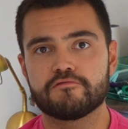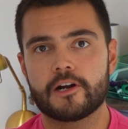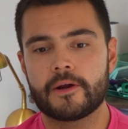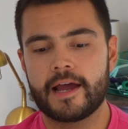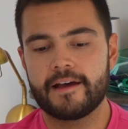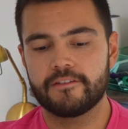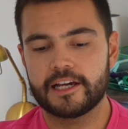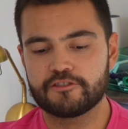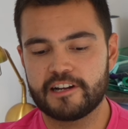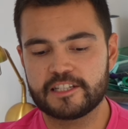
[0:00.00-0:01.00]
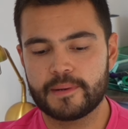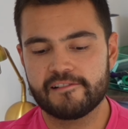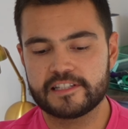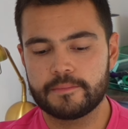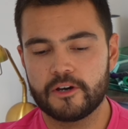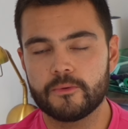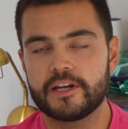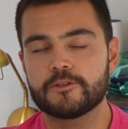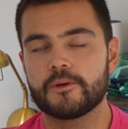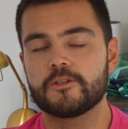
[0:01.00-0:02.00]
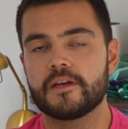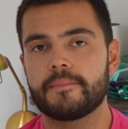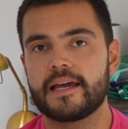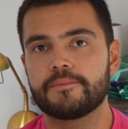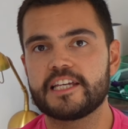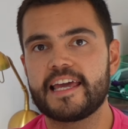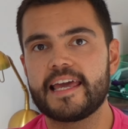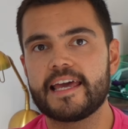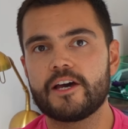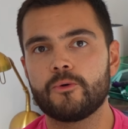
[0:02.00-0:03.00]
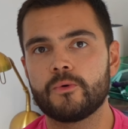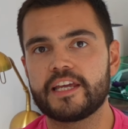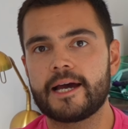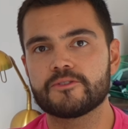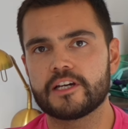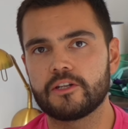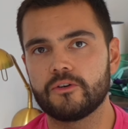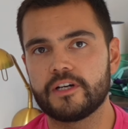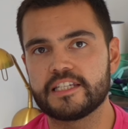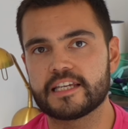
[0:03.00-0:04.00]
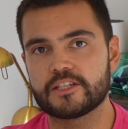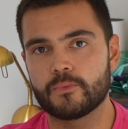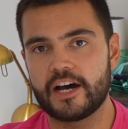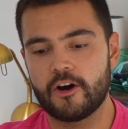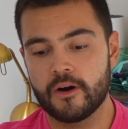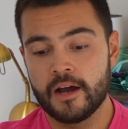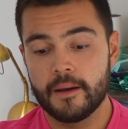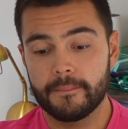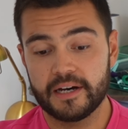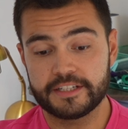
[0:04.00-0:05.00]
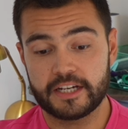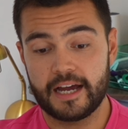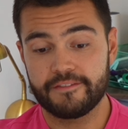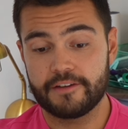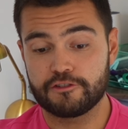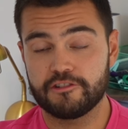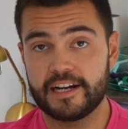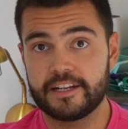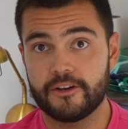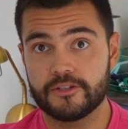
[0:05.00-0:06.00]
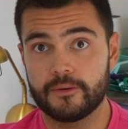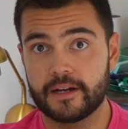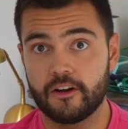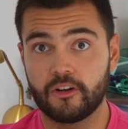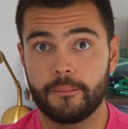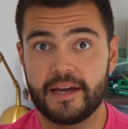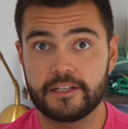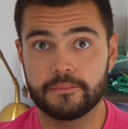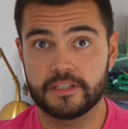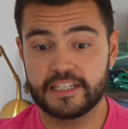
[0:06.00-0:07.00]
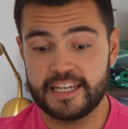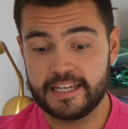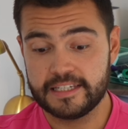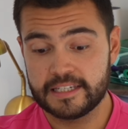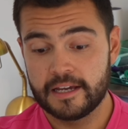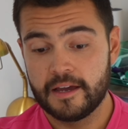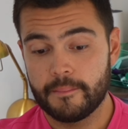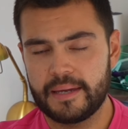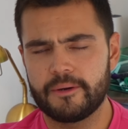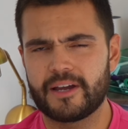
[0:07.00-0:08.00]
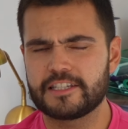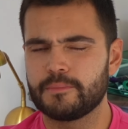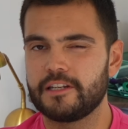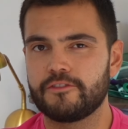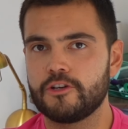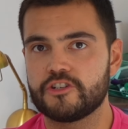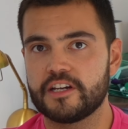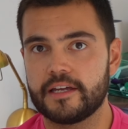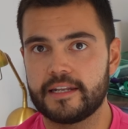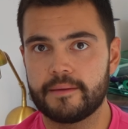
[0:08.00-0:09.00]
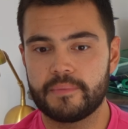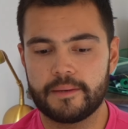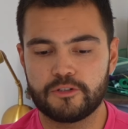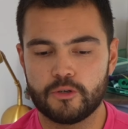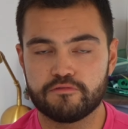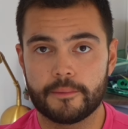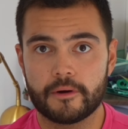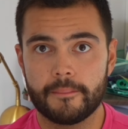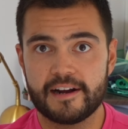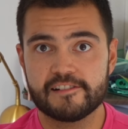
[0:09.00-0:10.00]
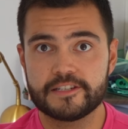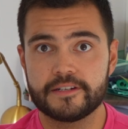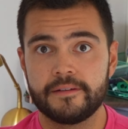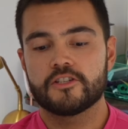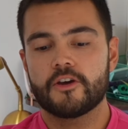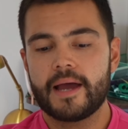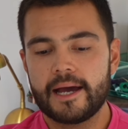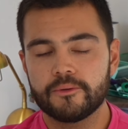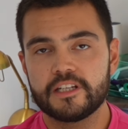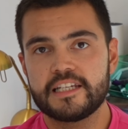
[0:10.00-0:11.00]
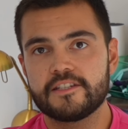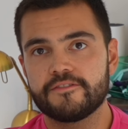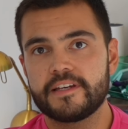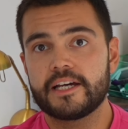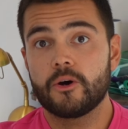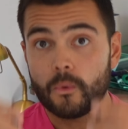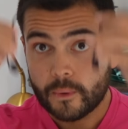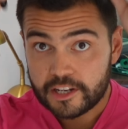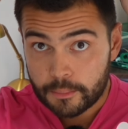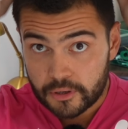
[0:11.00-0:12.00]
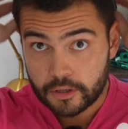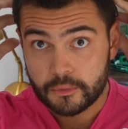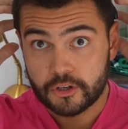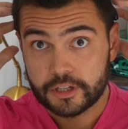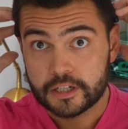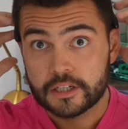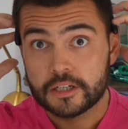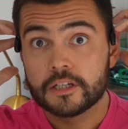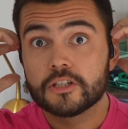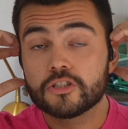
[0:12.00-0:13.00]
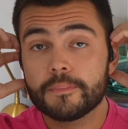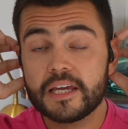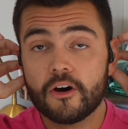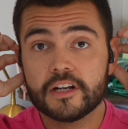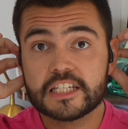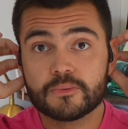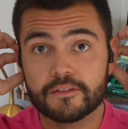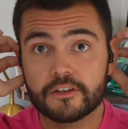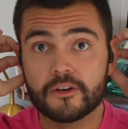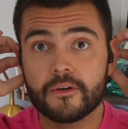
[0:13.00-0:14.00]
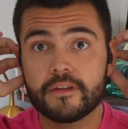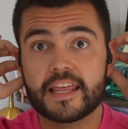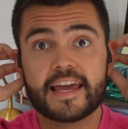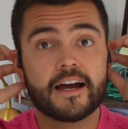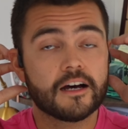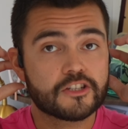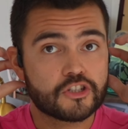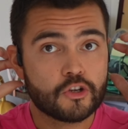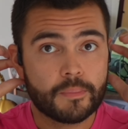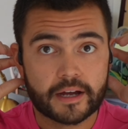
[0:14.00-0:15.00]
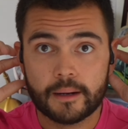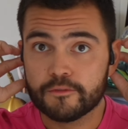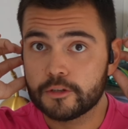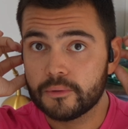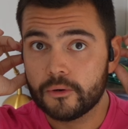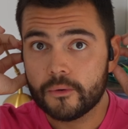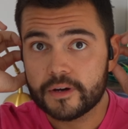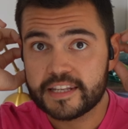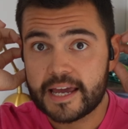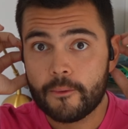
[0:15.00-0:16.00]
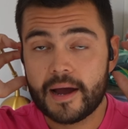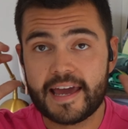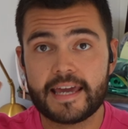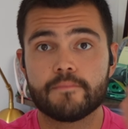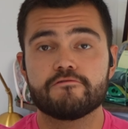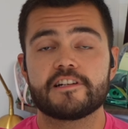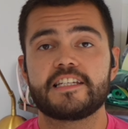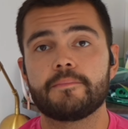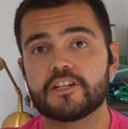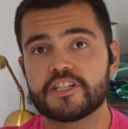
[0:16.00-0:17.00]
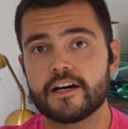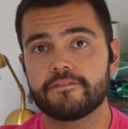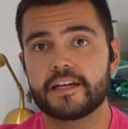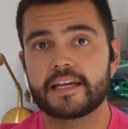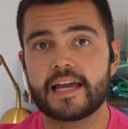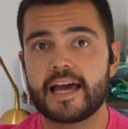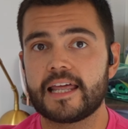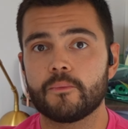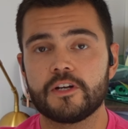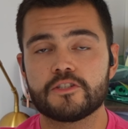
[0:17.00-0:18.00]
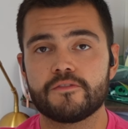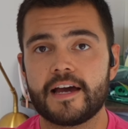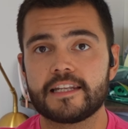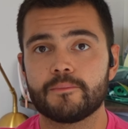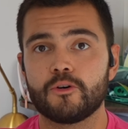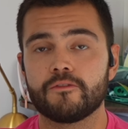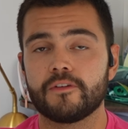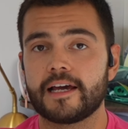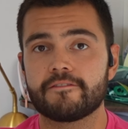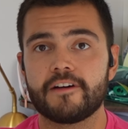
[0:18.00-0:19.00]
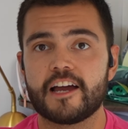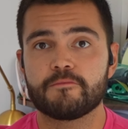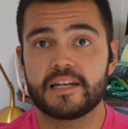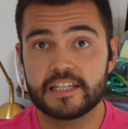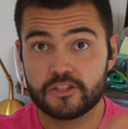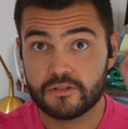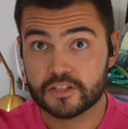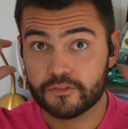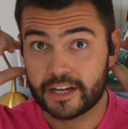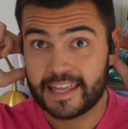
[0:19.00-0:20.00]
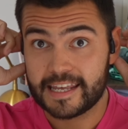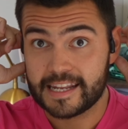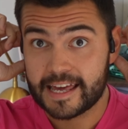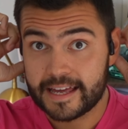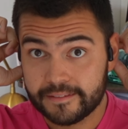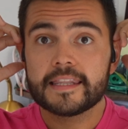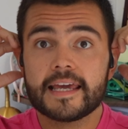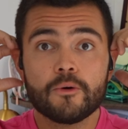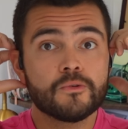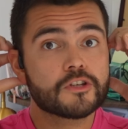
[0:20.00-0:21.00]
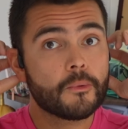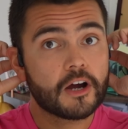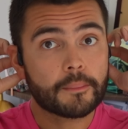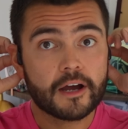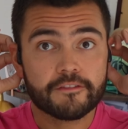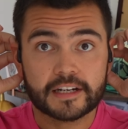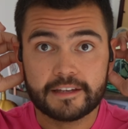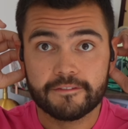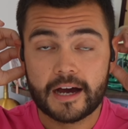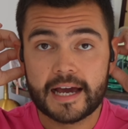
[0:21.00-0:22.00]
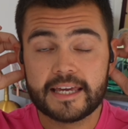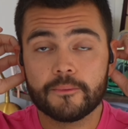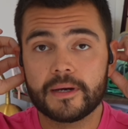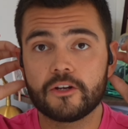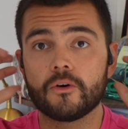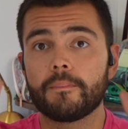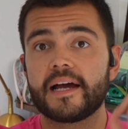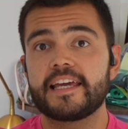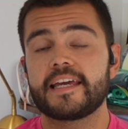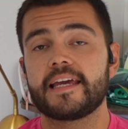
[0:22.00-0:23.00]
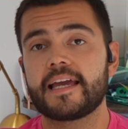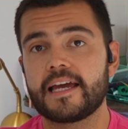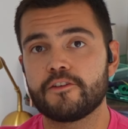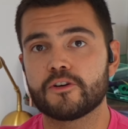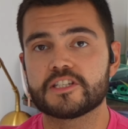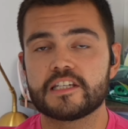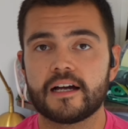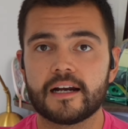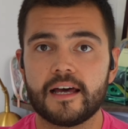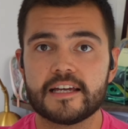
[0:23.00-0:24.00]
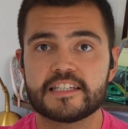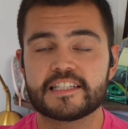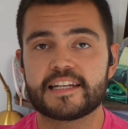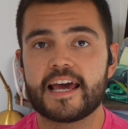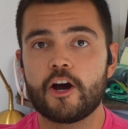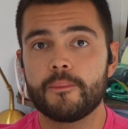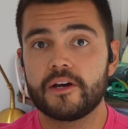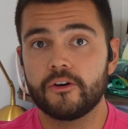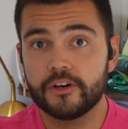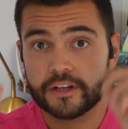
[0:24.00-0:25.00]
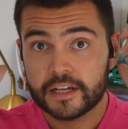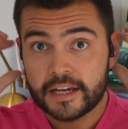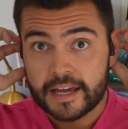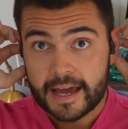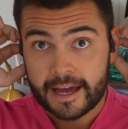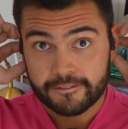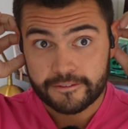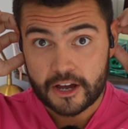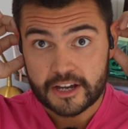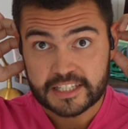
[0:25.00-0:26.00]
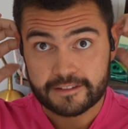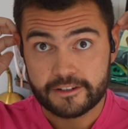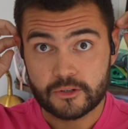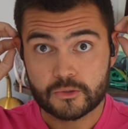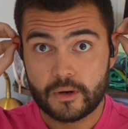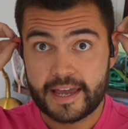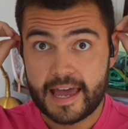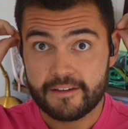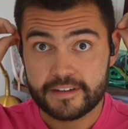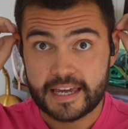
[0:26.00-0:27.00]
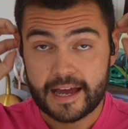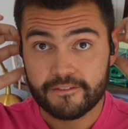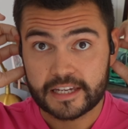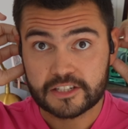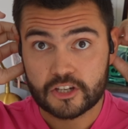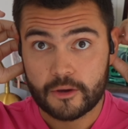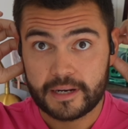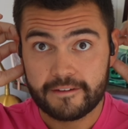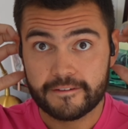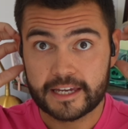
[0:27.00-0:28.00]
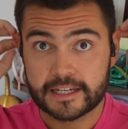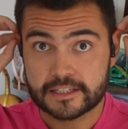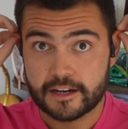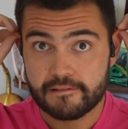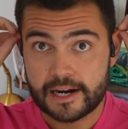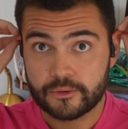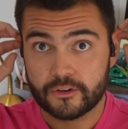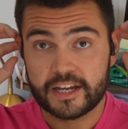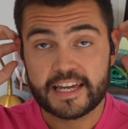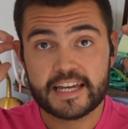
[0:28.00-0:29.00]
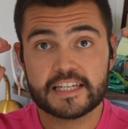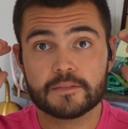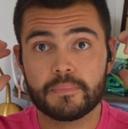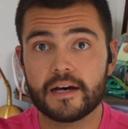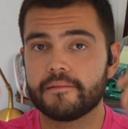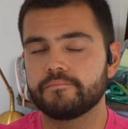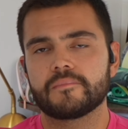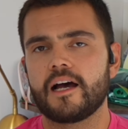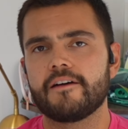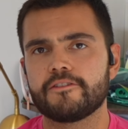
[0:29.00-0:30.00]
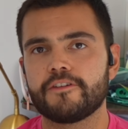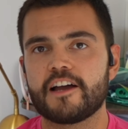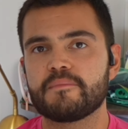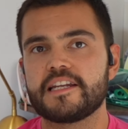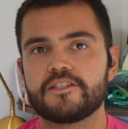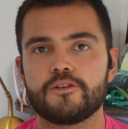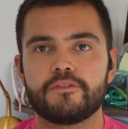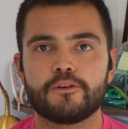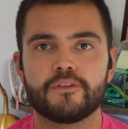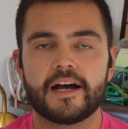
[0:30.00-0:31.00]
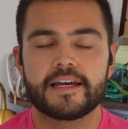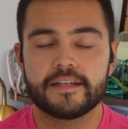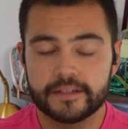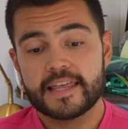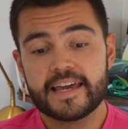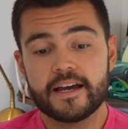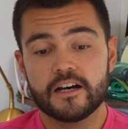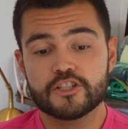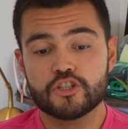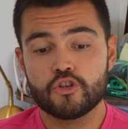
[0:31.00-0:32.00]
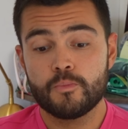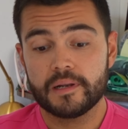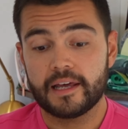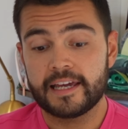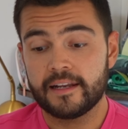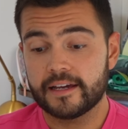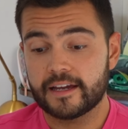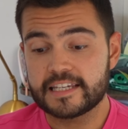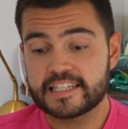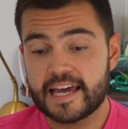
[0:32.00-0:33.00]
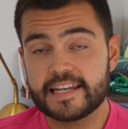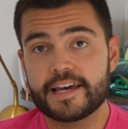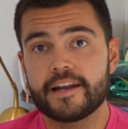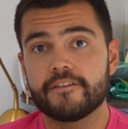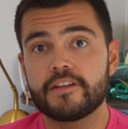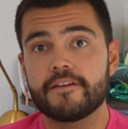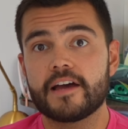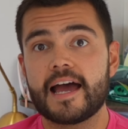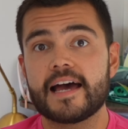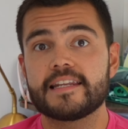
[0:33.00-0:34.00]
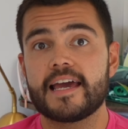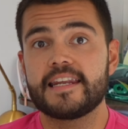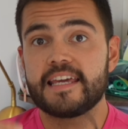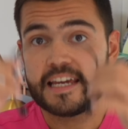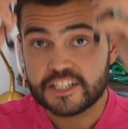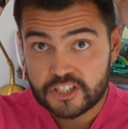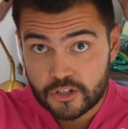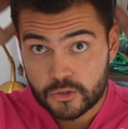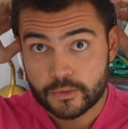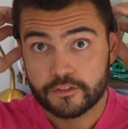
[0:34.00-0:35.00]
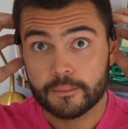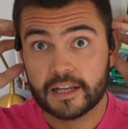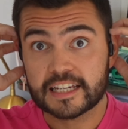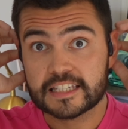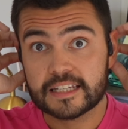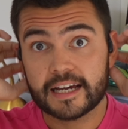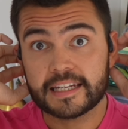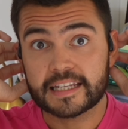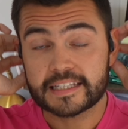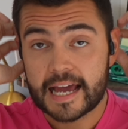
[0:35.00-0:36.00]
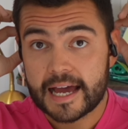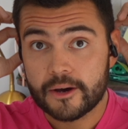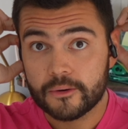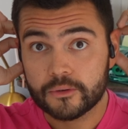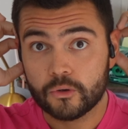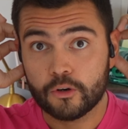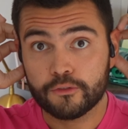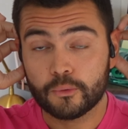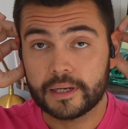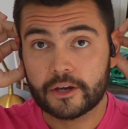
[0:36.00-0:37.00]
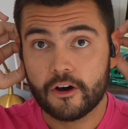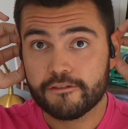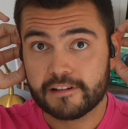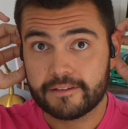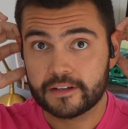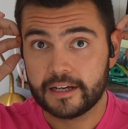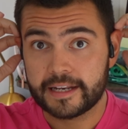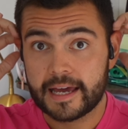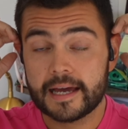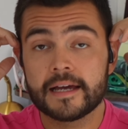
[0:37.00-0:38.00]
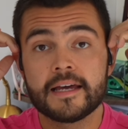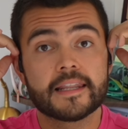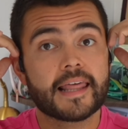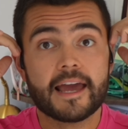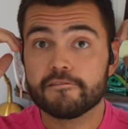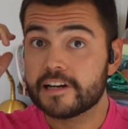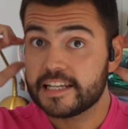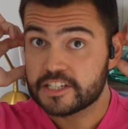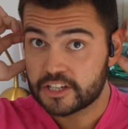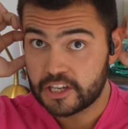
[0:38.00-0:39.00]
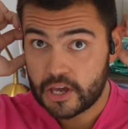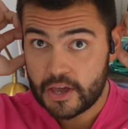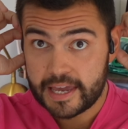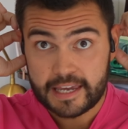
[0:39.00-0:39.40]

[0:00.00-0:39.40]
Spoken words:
Pro have like transparency mode where you're supposed to be able to hear all the outside noise as well, but I've never tried those, so I can't compare them to these. Maybe I'll get some in the future and then be able to do a proper comparison. So how do these feel when you put them on? To be honest with you, they are super comfortable. They weigh pretty much nothing, and once you've had them on for like 5 minutes, you just forget they're there. They also work perfectly fine when you're biking and you've got sunglasses and a helmet on. At first, it feels quite heavy having so many things around your ears, but after 5 minutes, you feel fine. They are super light, like I said, and I've never had any issues with them like sliding down or falling off or anything like that. They are really secure.